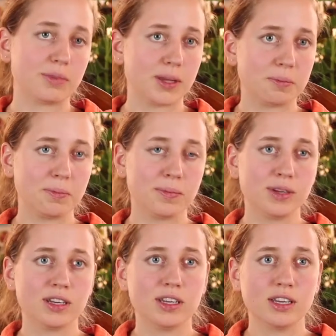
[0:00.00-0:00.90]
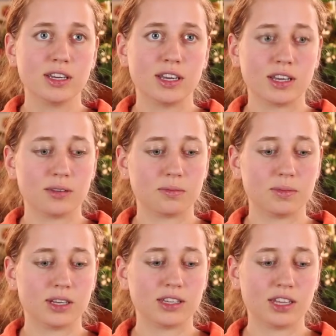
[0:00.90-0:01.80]
them. And
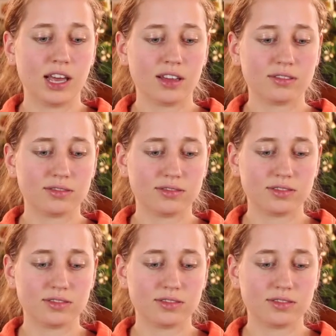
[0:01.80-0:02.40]
they have